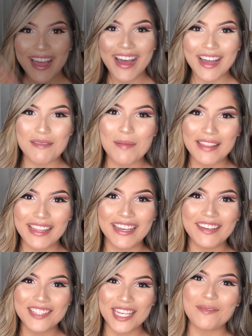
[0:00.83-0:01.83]
Hi baby
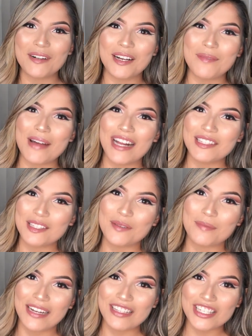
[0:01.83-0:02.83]
loves, and welcome back to
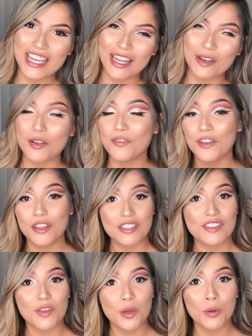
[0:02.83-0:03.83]
my channel. For those
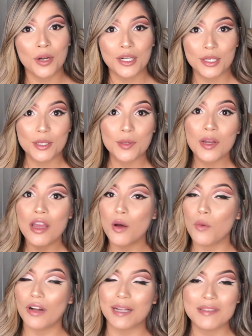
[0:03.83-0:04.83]
of you who are new,
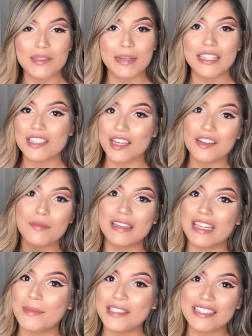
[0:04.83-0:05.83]
welcome to my channel. My
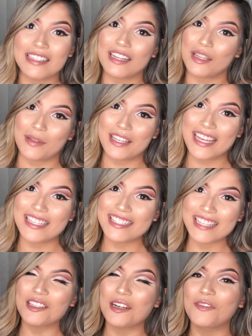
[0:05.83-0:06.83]
name is Tatiana Dueñas.
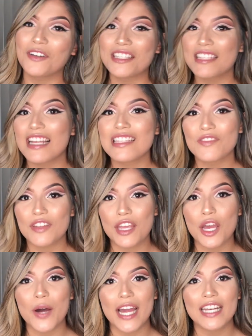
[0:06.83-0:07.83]
So for today's
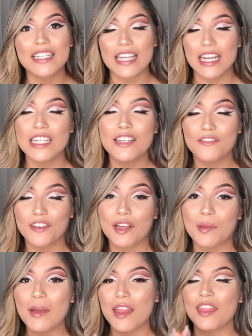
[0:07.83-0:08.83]
video, I decided to
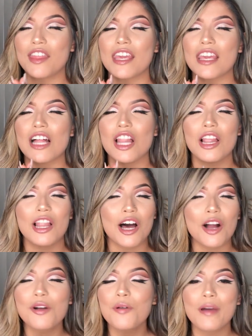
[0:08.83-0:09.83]
film the
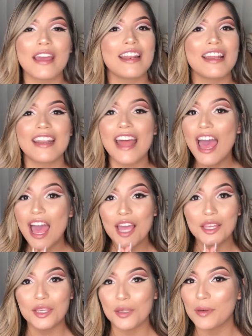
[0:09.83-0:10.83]
long-awaited
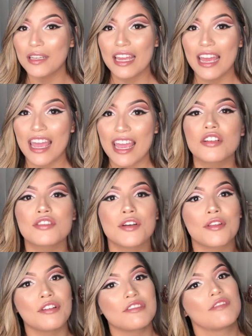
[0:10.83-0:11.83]
Q&A.
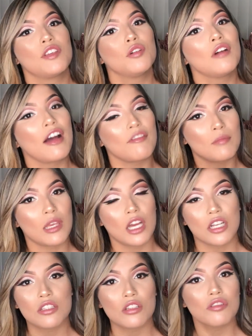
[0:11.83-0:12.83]
So those of you who have me
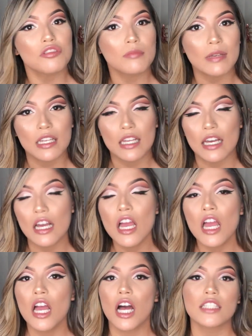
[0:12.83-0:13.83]
on social media,
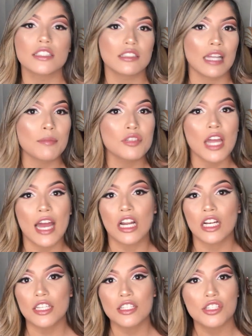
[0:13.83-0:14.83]
on Snapchat,
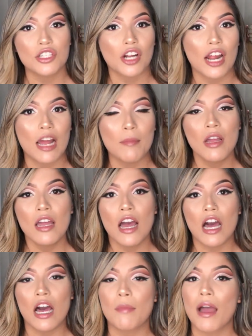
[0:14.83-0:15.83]
on Instagram,
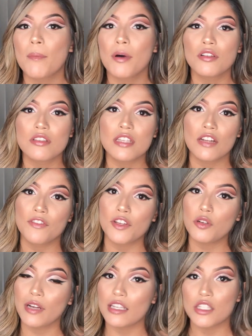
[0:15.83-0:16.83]
I posted for
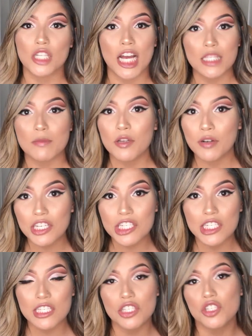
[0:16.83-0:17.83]
you guys to ask me
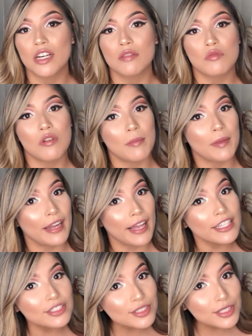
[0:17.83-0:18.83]
questions that you guys want me to
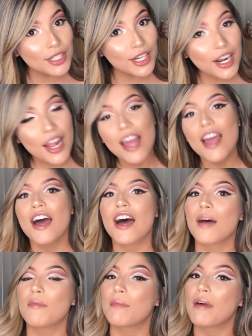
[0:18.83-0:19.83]
answer
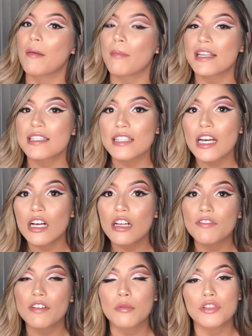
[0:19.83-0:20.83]
about
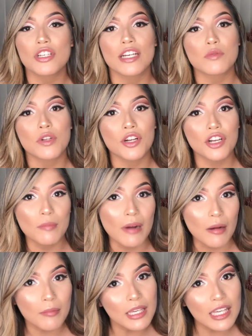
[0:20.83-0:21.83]
myself and what you guys want to know
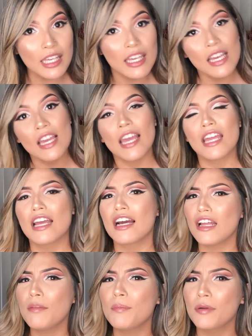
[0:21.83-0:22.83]
about me. And I
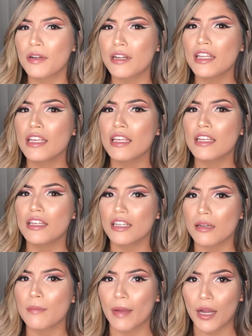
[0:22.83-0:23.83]
got a pretty
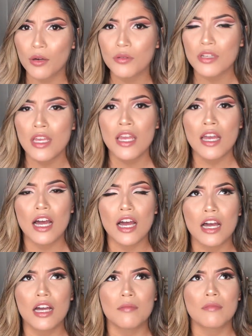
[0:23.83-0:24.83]
good amount.
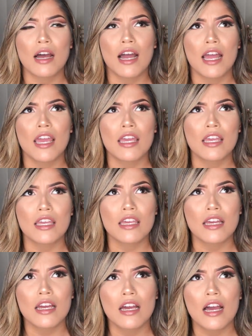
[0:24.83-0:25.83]
I